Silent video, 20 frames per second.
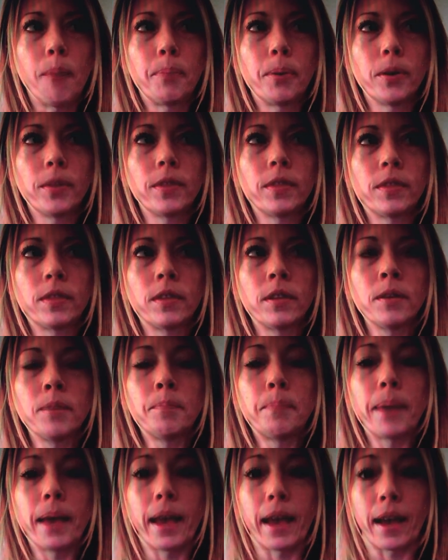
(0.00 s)
put the
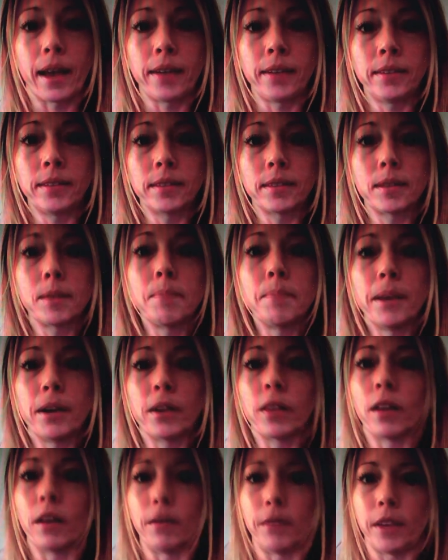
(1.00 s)
band, the
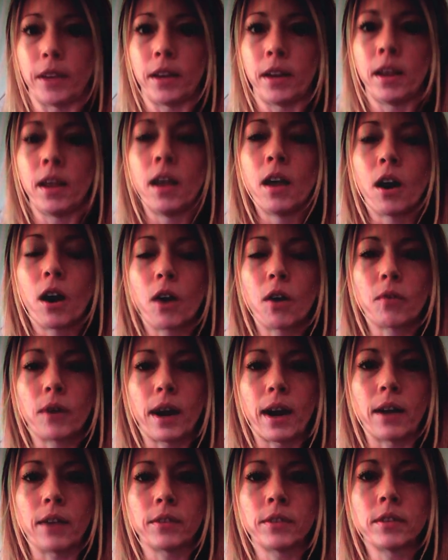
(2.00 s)
middle of it,
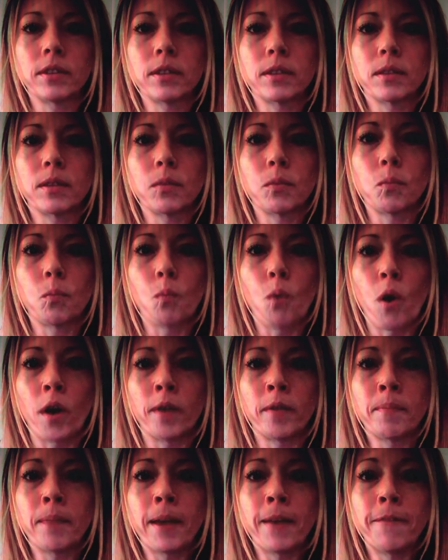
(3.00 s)
around one
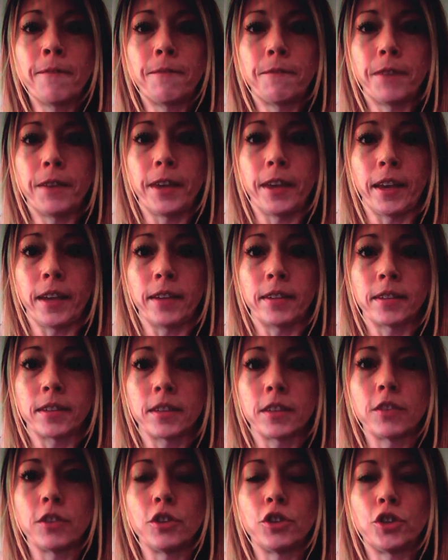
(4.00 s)
of my feet,
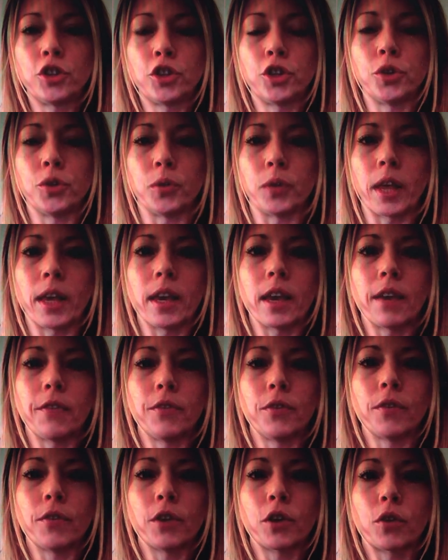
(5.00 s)
the shoe. Like
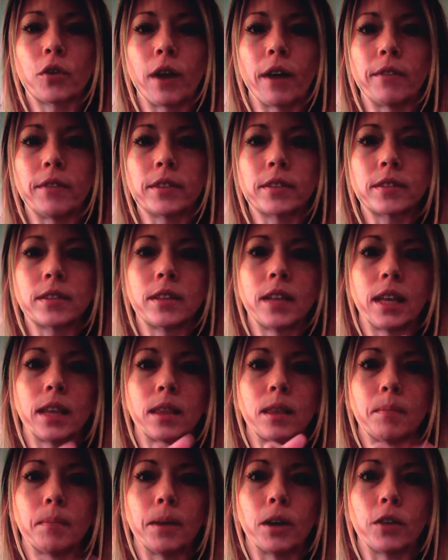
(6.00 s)
if you have a crevice in
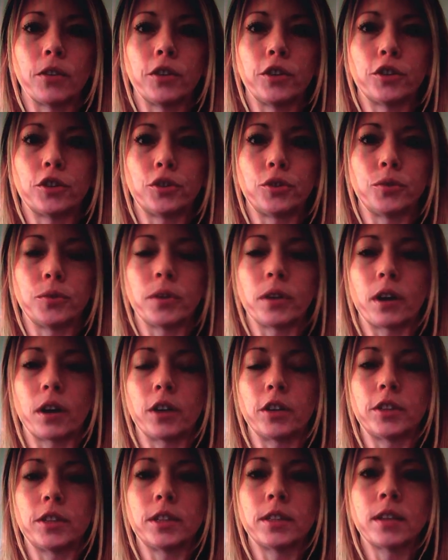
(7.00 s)
like the middle of your shoe with
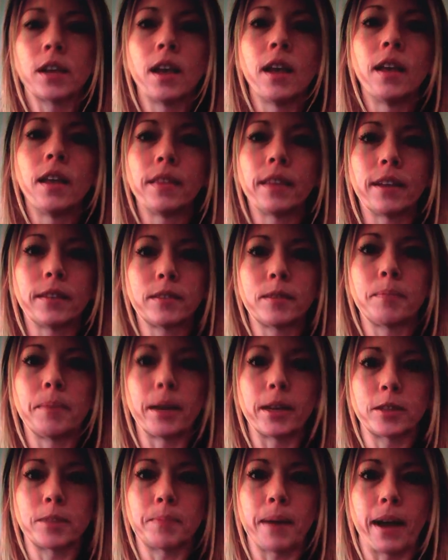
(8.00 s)
arches, that's the
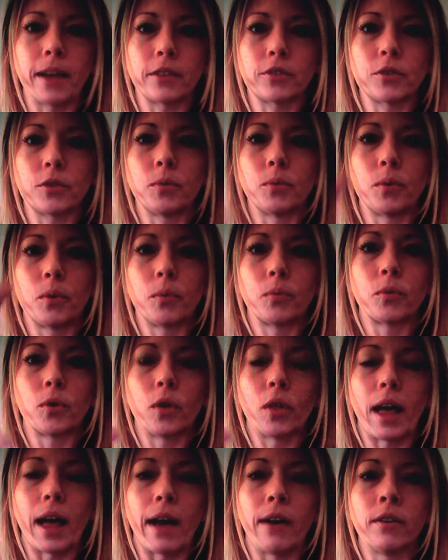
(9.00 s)
best spot so it won't
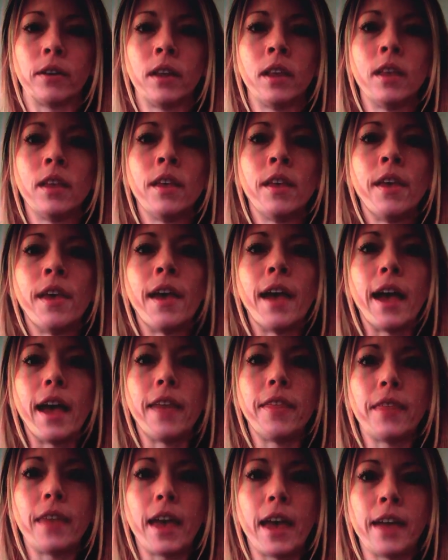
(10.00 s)
roll out.
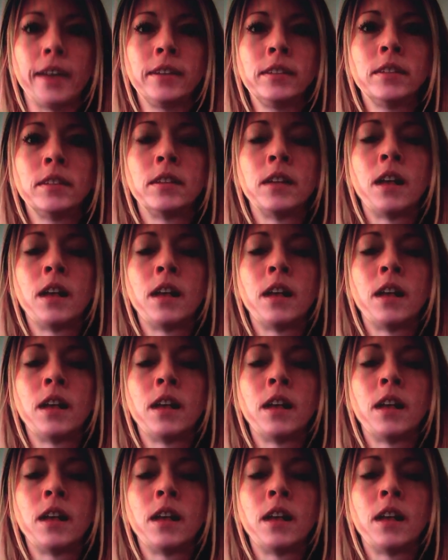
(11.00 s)
And then